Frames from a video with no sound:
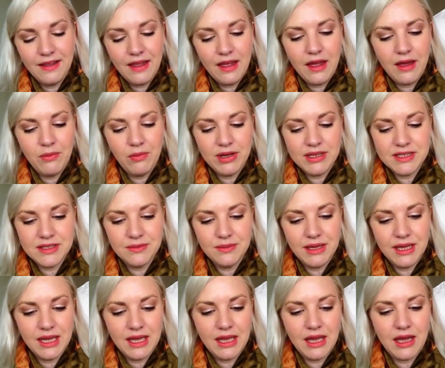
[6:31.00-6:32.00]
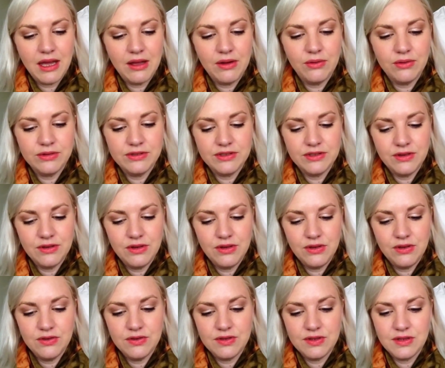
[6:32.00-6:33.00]
once a week I also
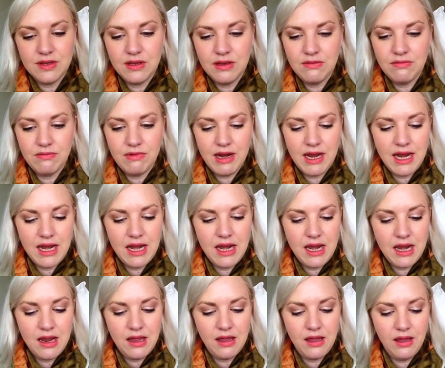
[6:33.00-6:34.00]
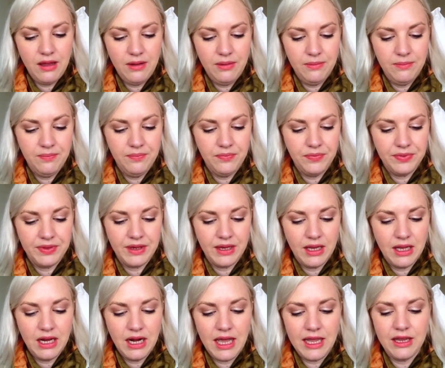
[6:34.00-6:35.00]
use the Ren
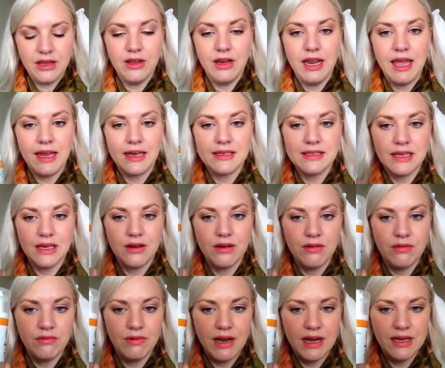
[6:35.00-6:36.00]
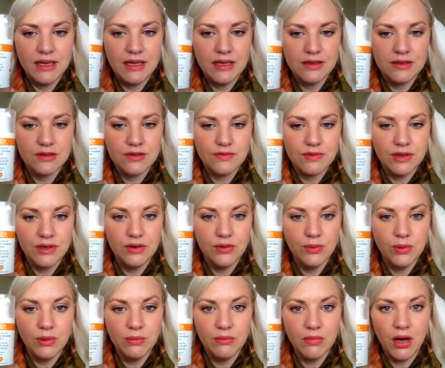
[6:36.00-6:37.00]
Glycolactic Radiance
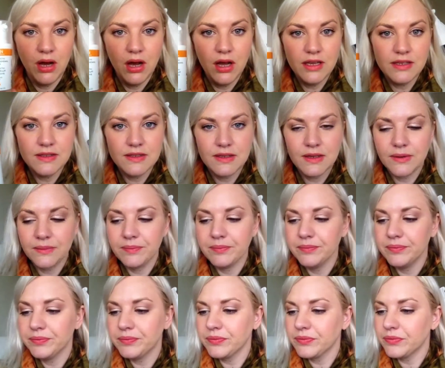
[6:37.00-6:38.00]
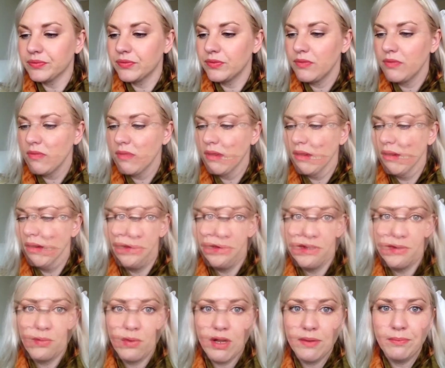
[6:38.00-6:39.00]
Renewal Mask. This question
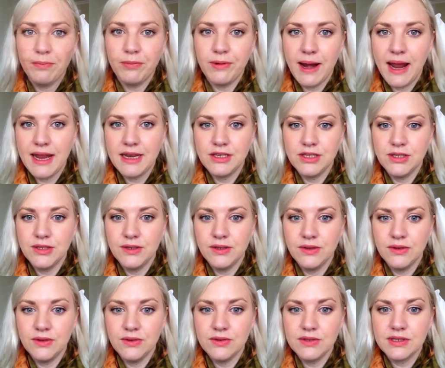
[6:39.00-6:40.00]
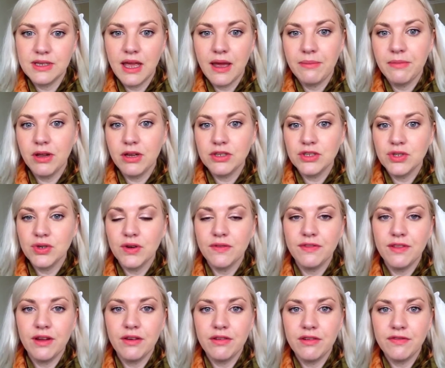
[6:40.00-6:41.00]
was, what brand do you use? I'm not sure if
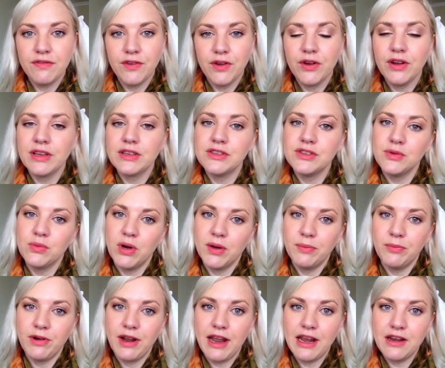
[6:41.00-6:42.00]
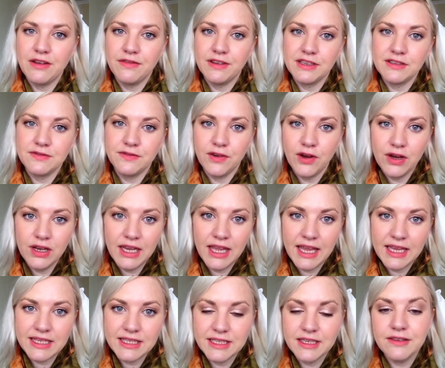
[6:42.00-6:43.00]
they're referring to what brand of
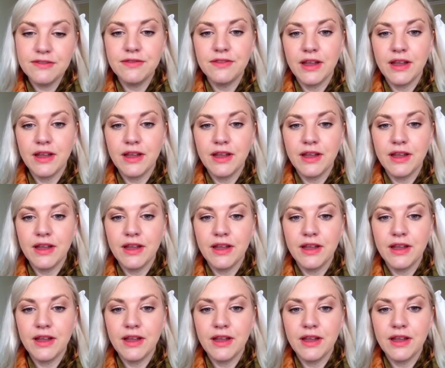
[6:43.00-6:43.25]
exfoliator